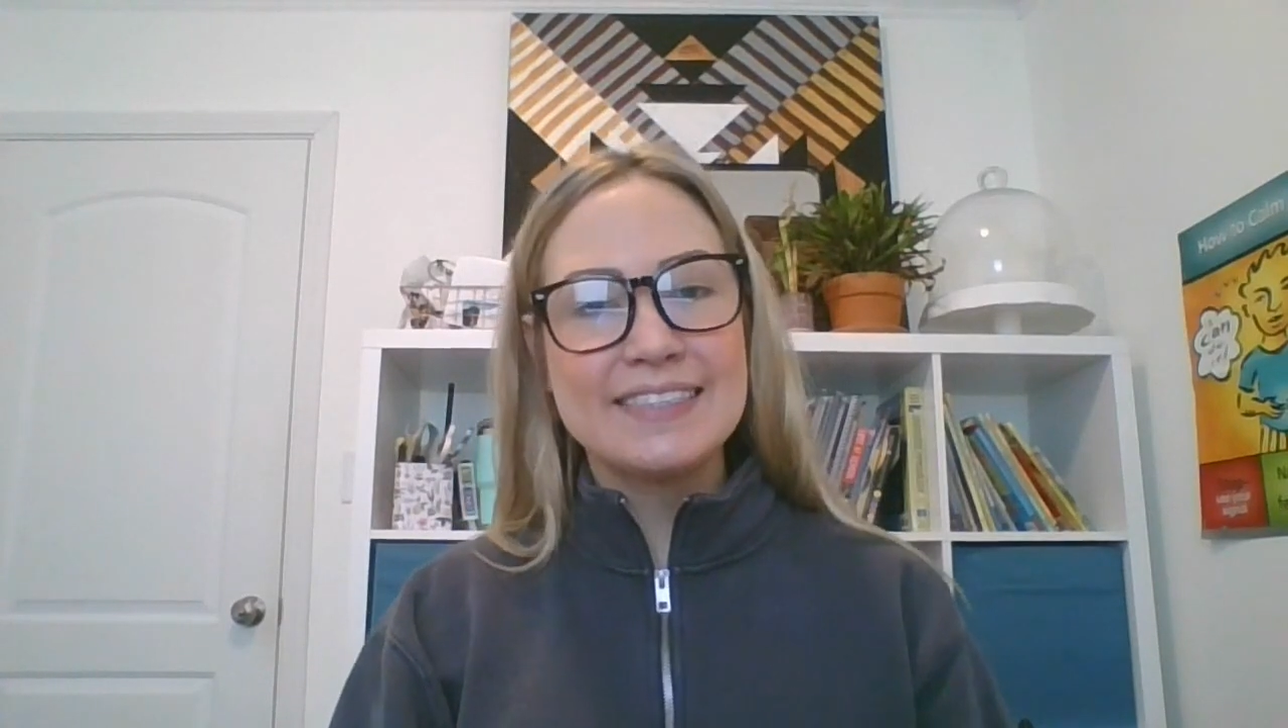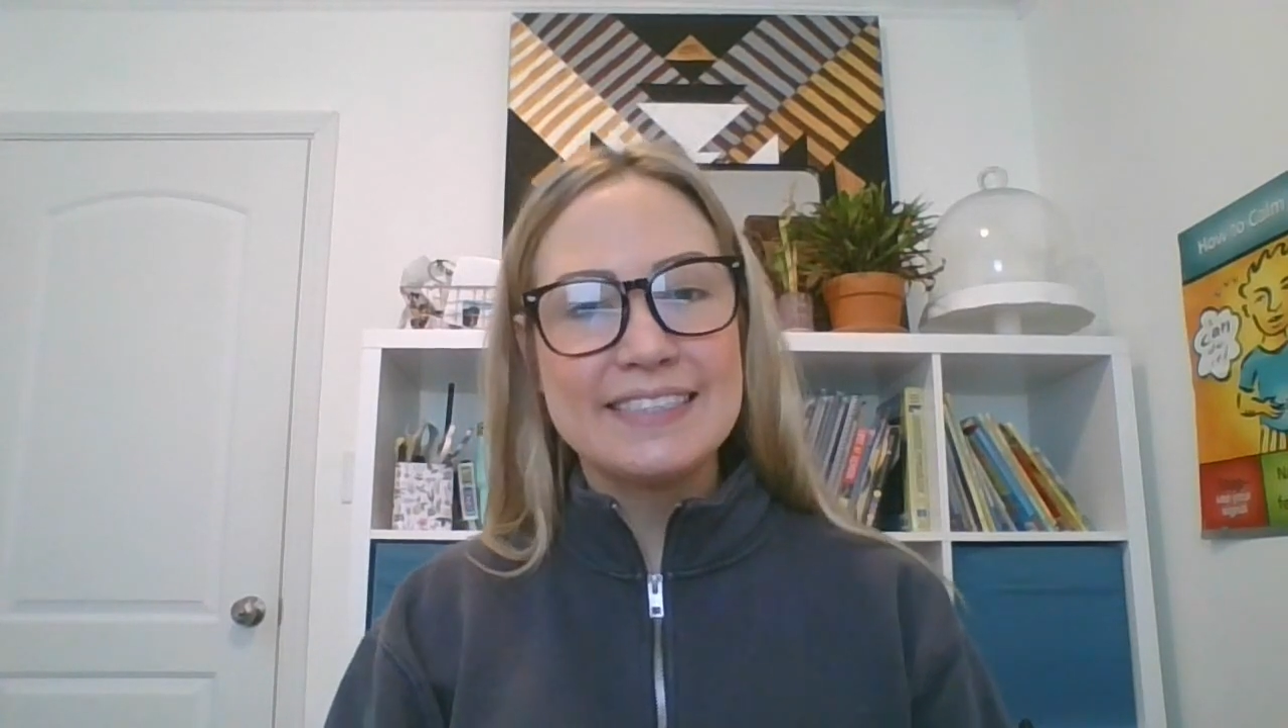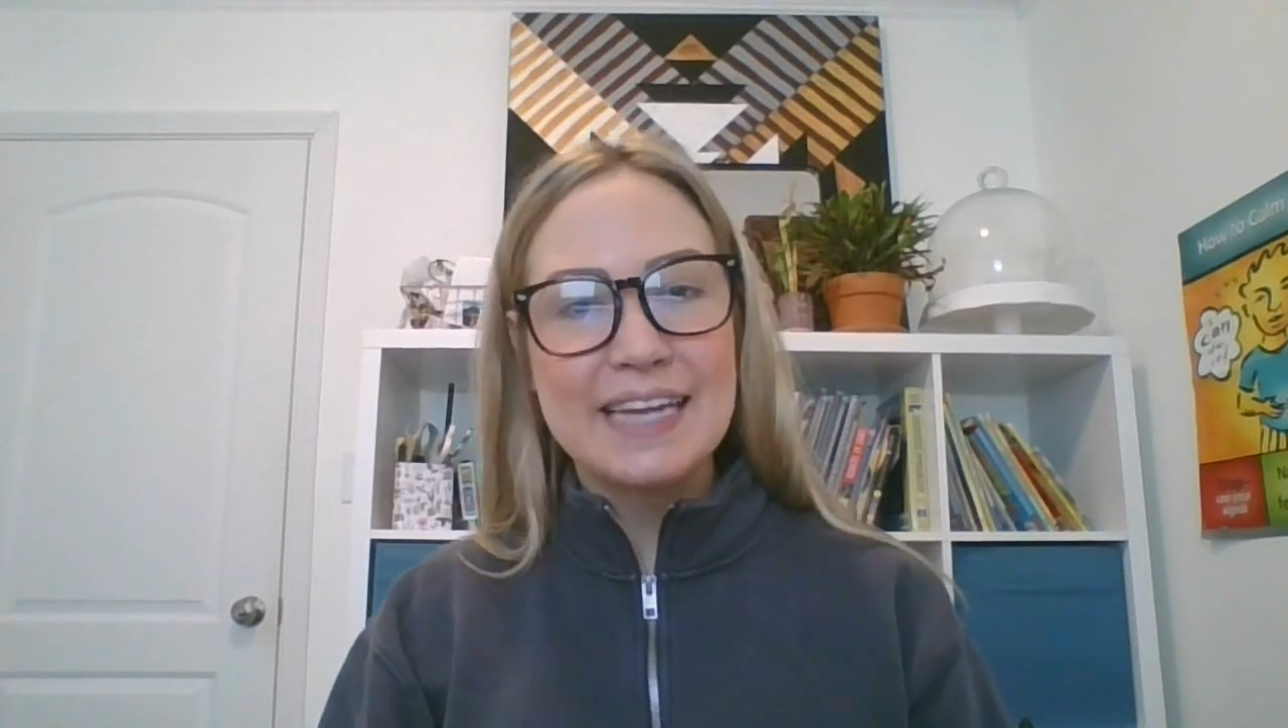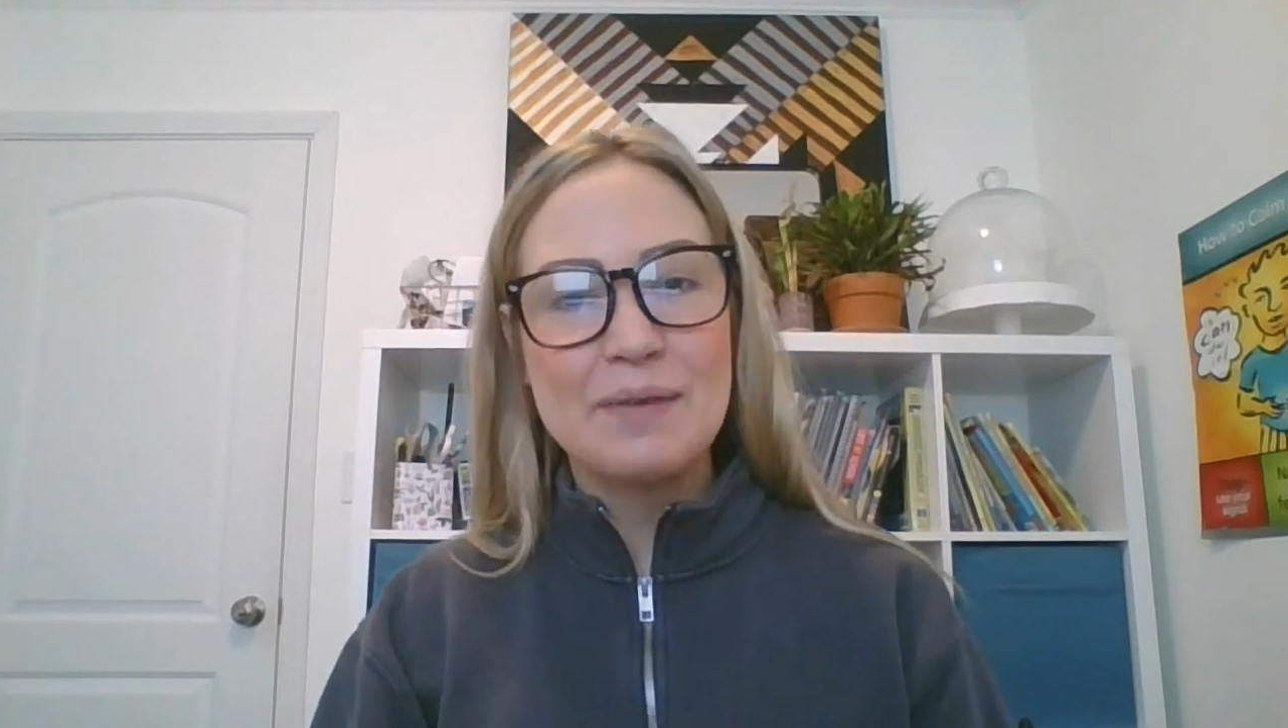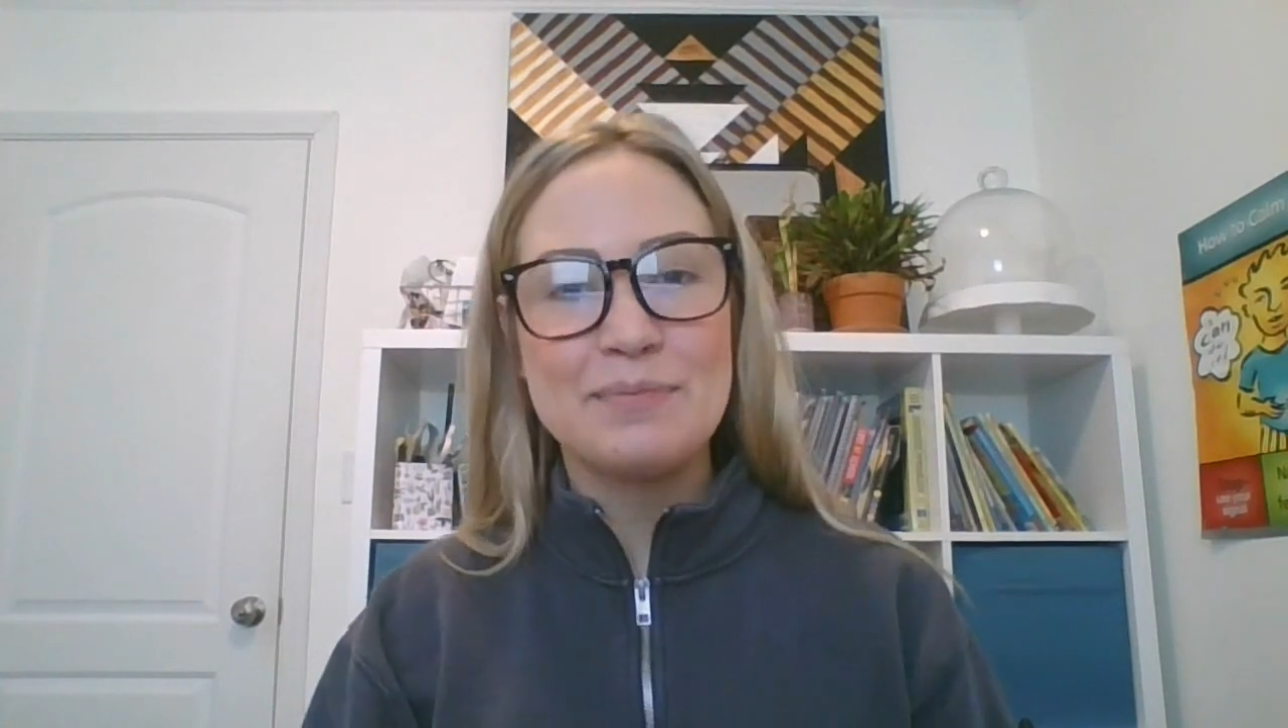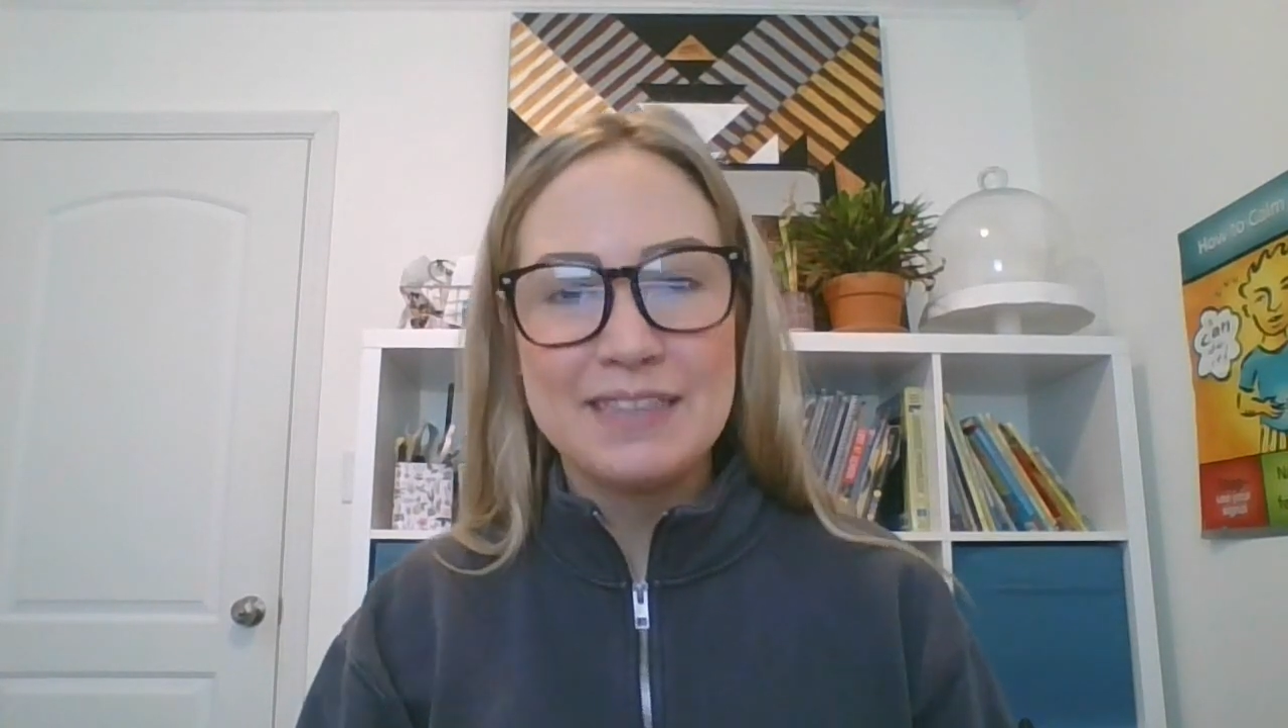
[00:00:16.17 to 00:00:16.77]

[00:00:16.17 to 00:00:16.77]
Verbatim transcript: step